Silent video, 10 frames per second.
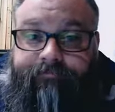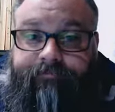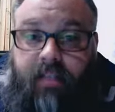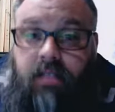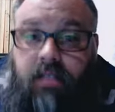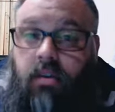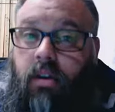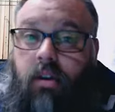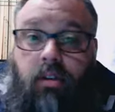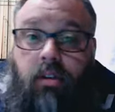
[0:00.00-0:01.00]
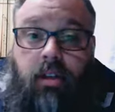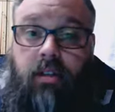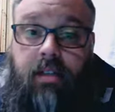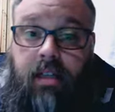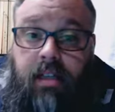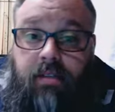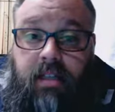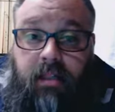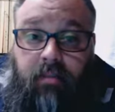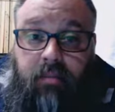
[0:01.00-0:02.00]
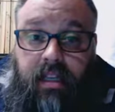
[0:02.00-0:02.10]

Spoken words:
That's where all the good stuff's going to be.